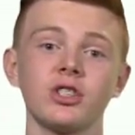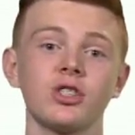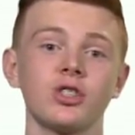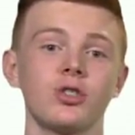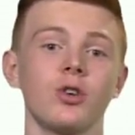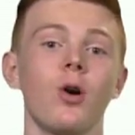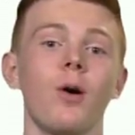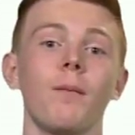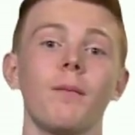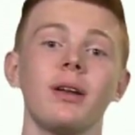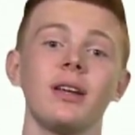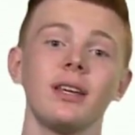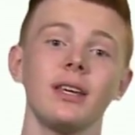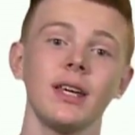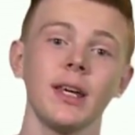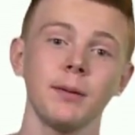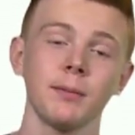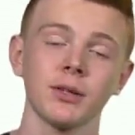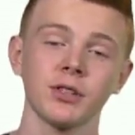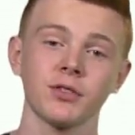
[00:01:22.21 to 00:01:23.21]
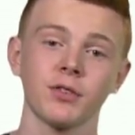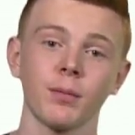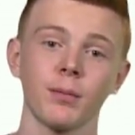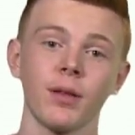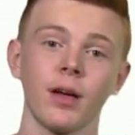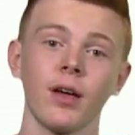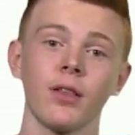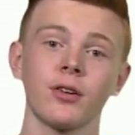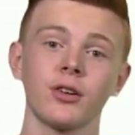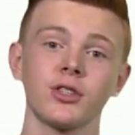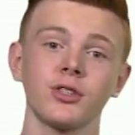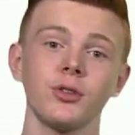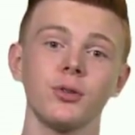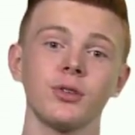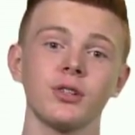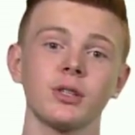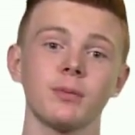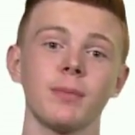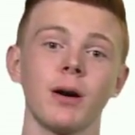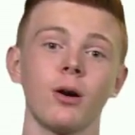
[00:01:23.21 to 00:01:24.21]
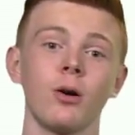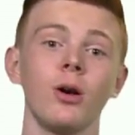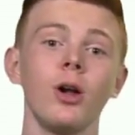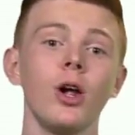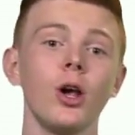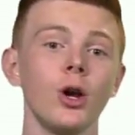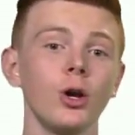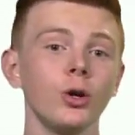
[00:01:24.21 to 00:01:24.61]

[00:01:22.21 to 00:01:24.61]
so many emails from other students about